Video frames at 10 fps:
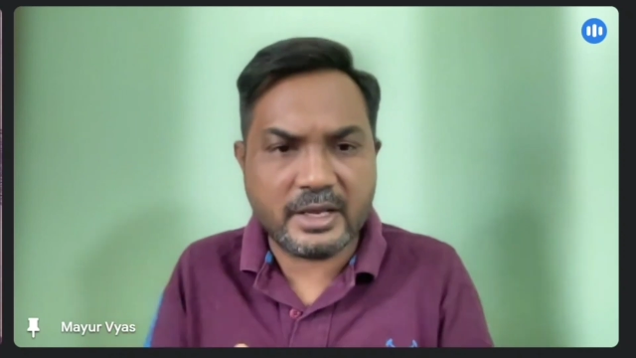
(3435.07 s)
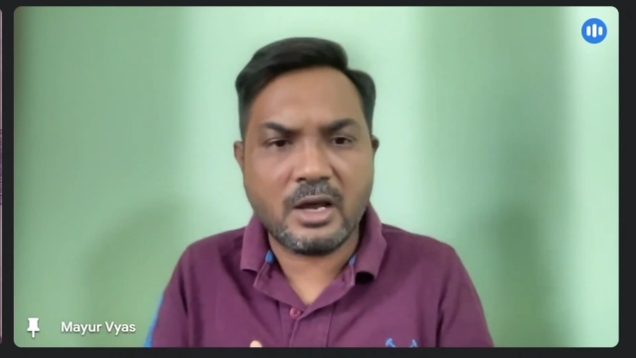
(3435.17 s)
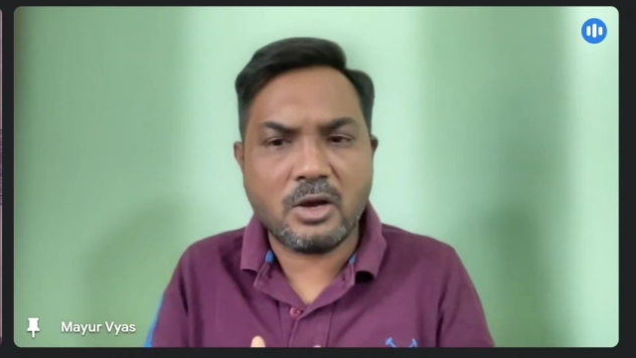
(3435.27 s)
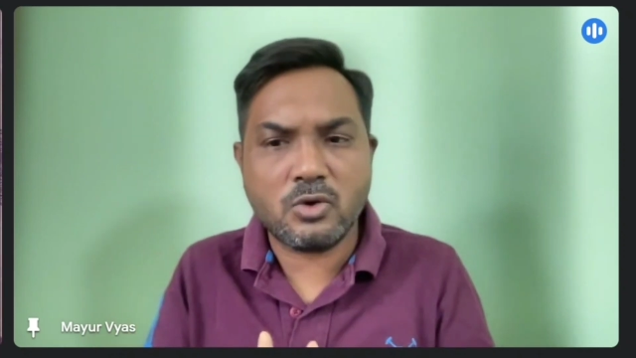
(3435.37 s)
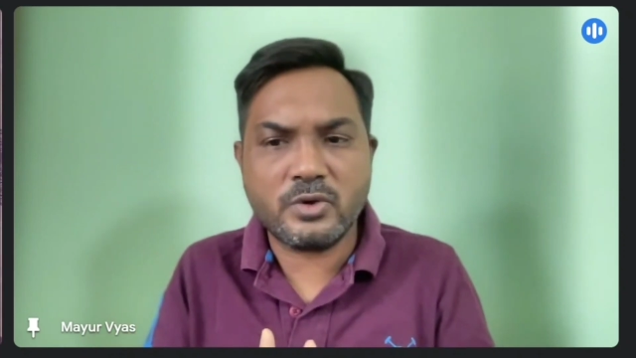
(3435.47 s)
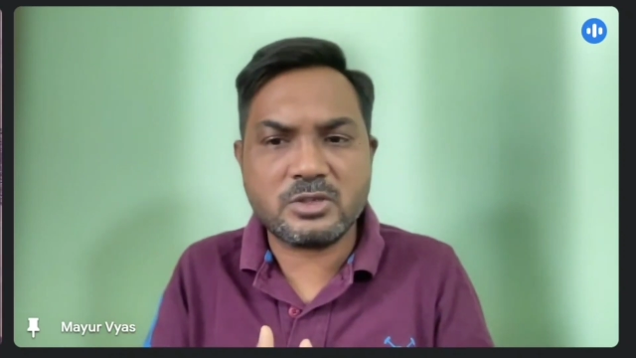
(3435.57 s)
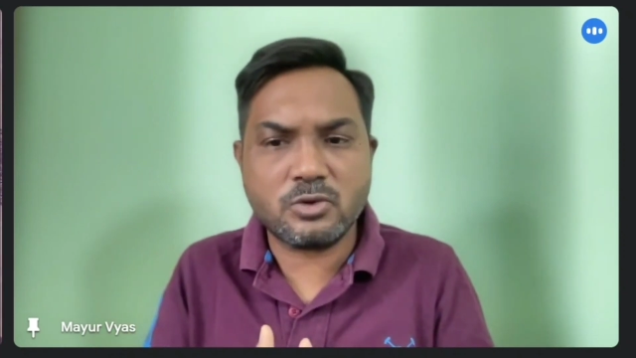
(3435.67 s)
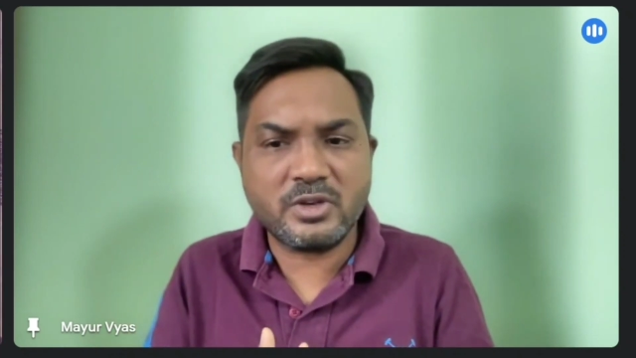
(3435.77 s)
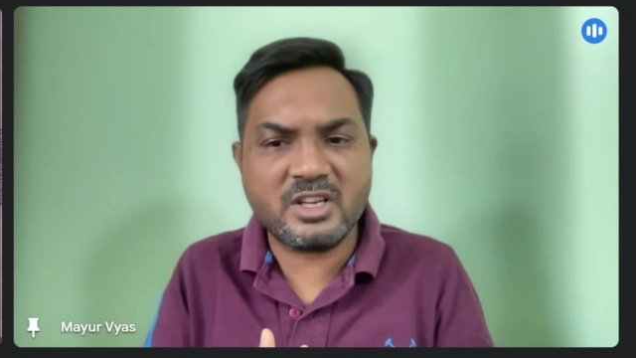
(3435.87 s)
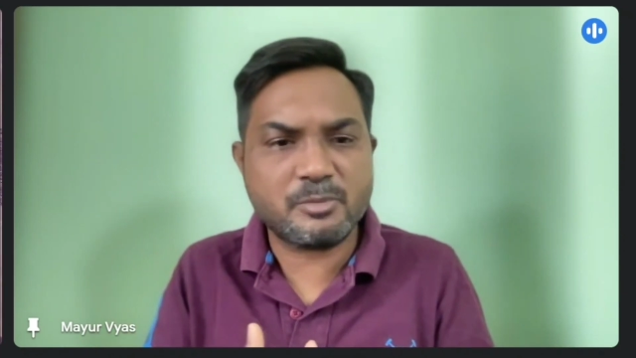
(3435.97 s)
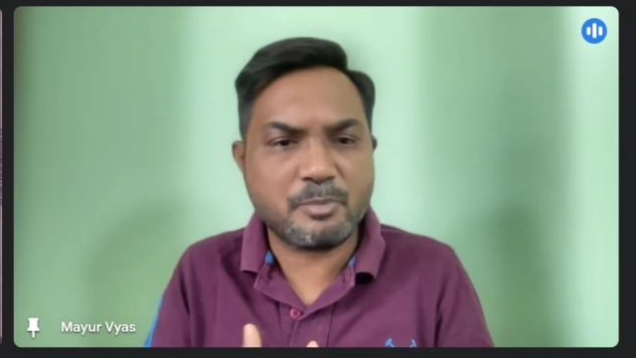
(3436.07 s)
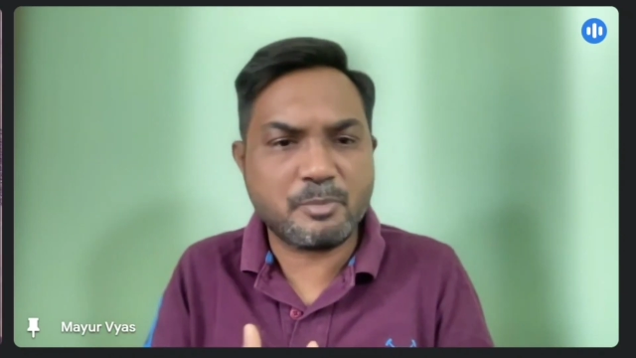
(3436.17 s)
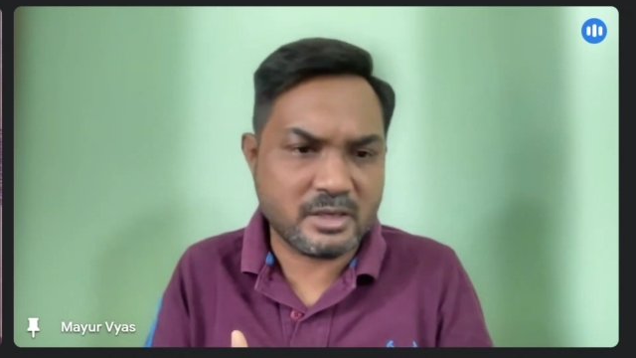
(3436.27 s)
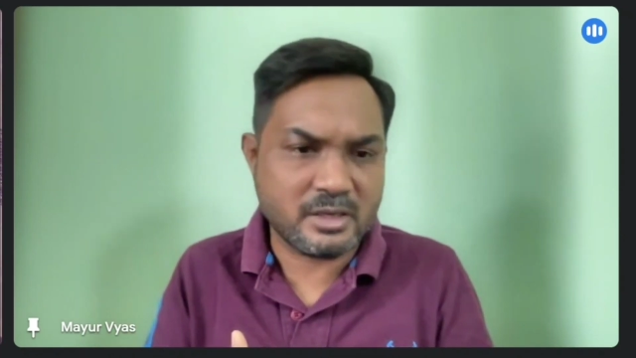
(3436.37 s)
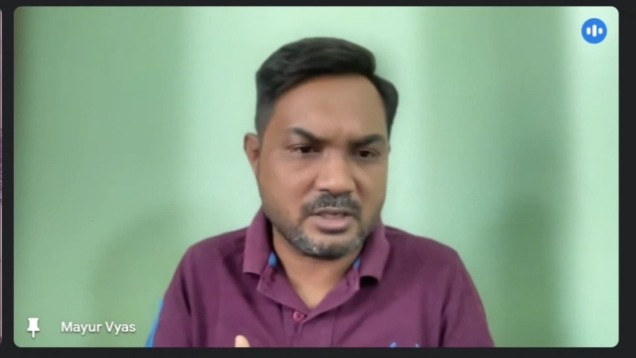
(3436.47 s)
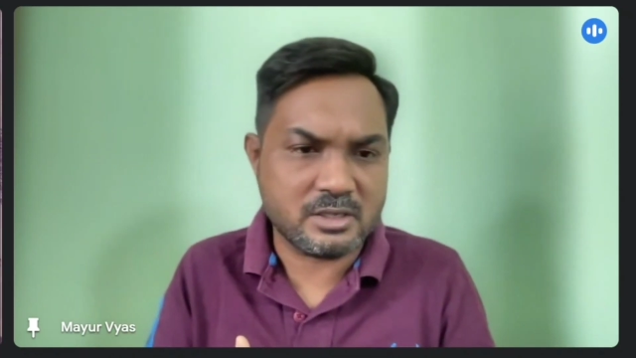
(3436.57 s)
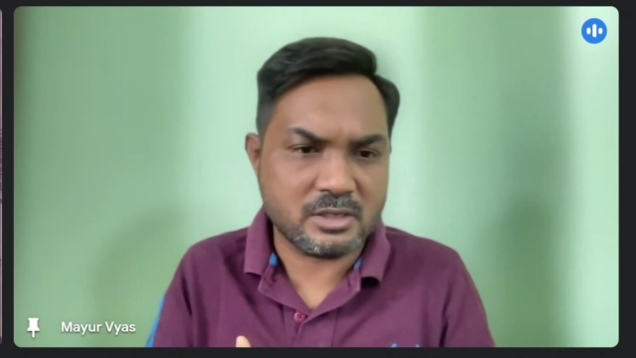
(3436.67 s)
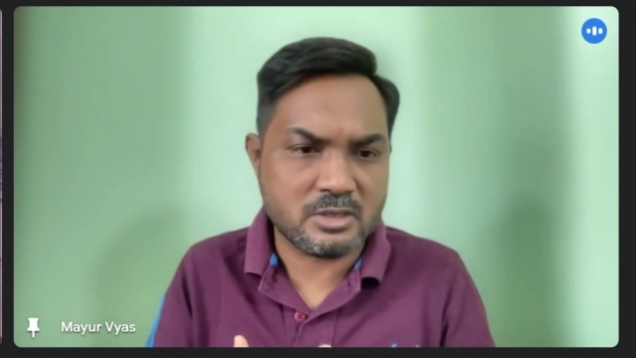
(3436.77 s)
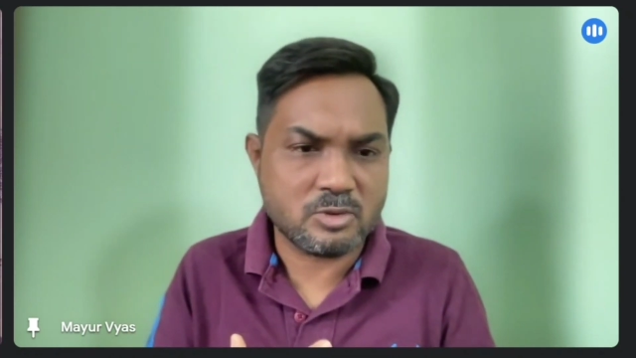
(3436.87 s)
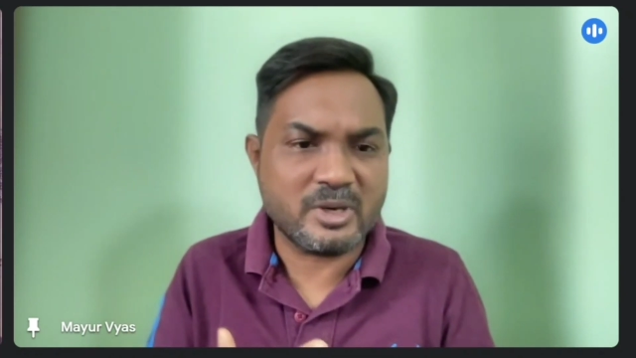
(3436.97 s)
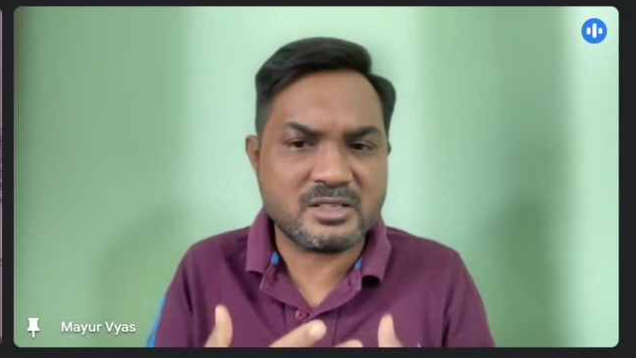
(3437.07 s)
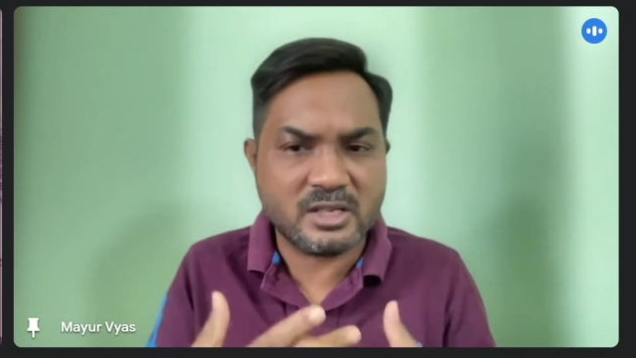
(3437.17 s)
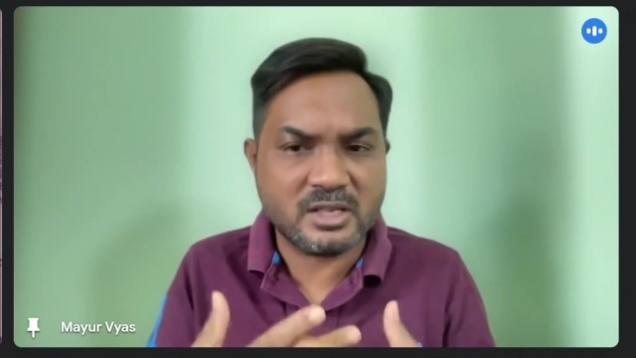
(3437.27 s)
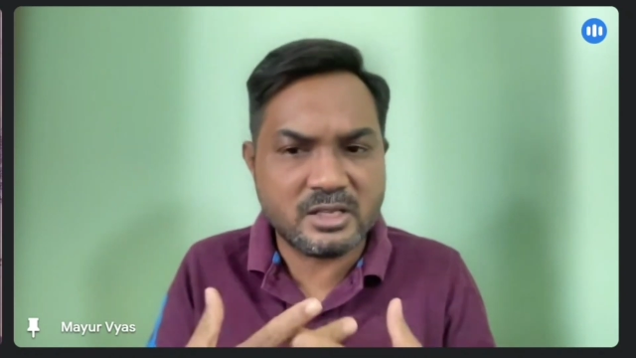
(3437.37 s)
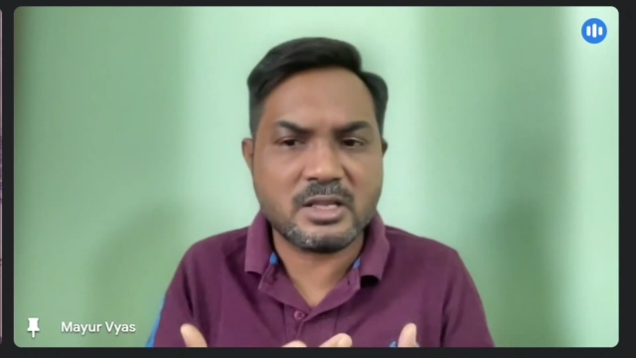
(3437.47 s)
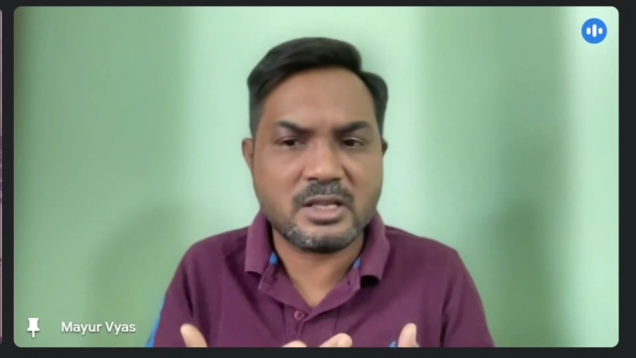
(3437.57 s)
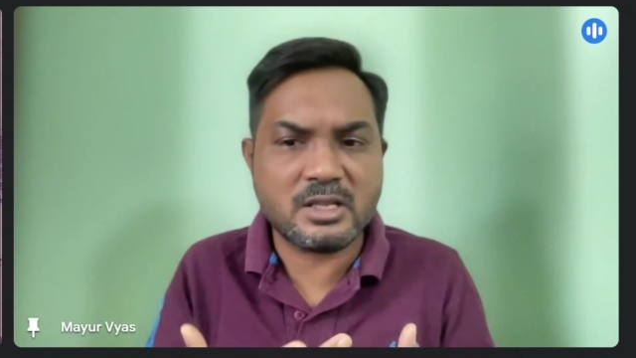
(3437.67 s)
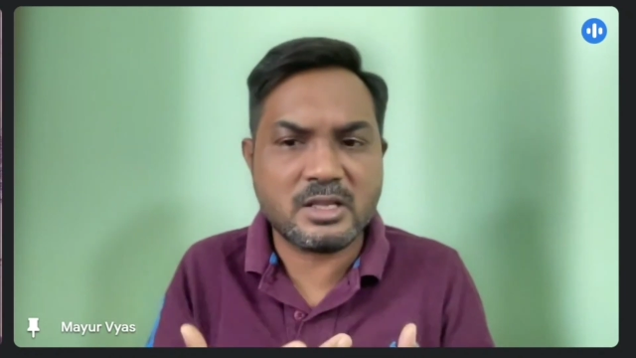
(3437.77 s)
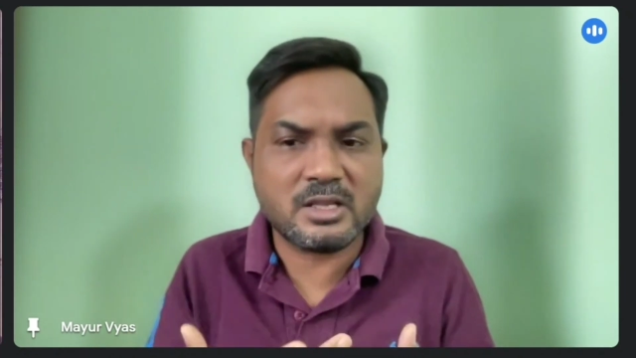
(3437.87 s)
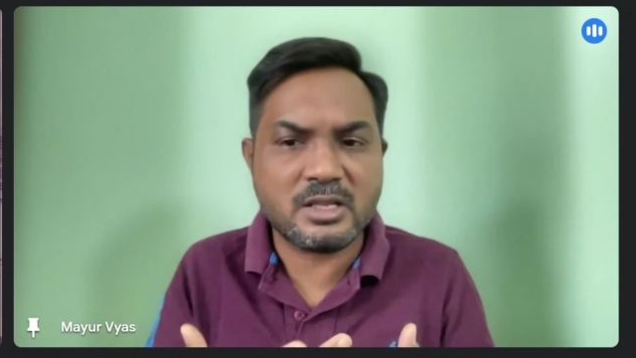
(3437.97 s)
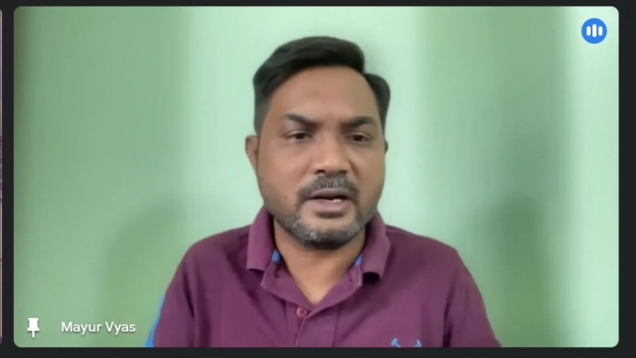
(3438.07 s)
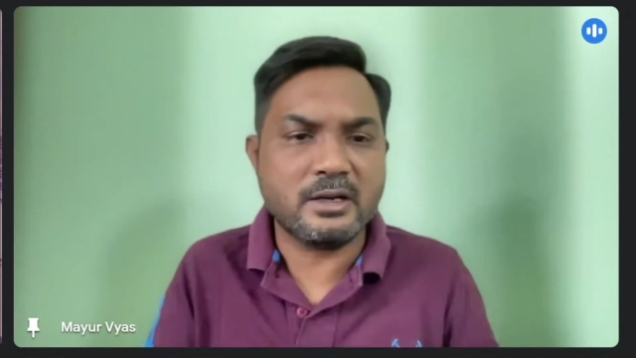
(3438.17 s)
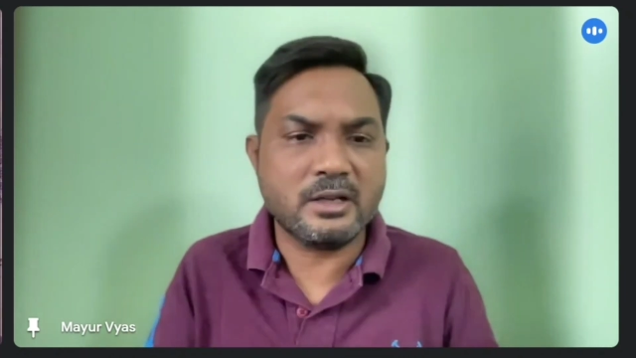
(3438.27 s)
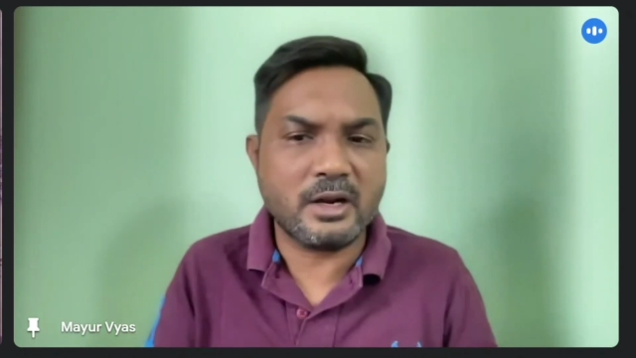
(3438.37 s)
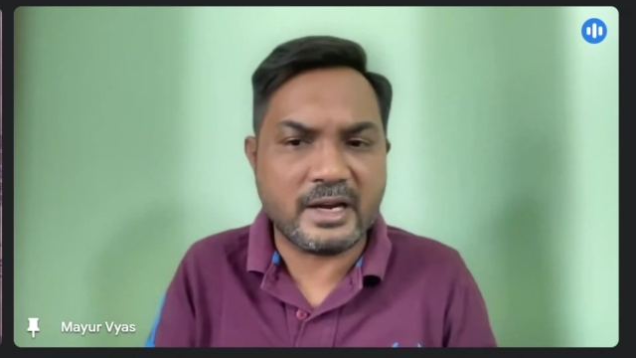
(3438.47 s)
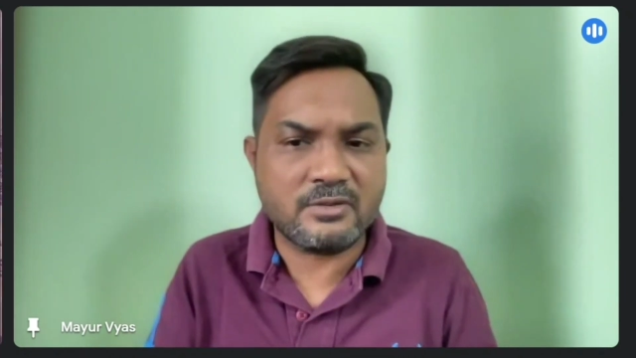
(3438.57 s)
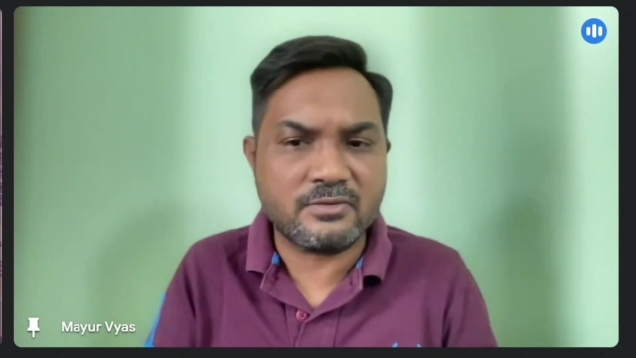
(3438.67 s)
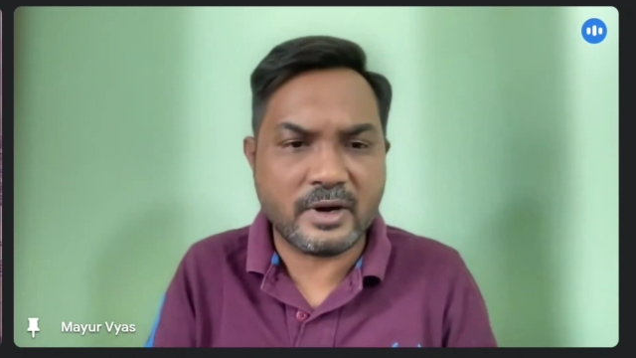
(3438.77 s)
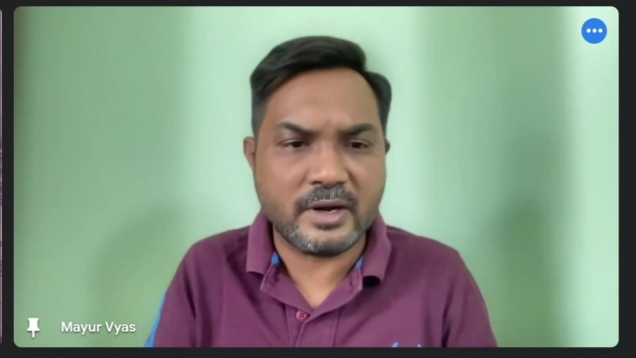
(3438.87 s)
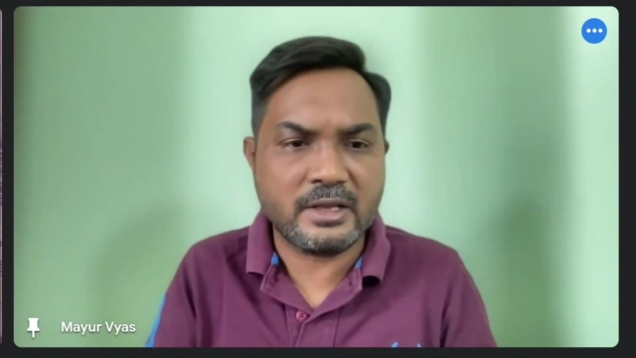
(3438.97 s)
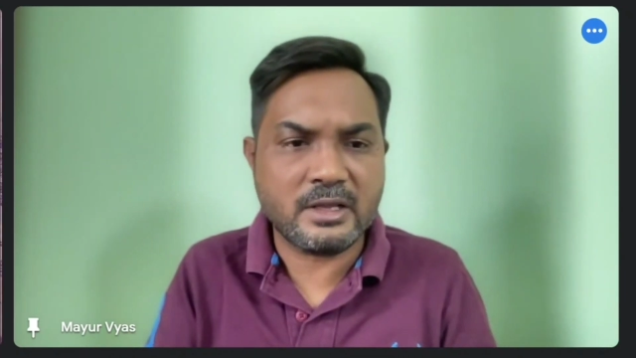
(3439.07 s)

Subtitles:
who is doing a space research, but since they did not get the right funding,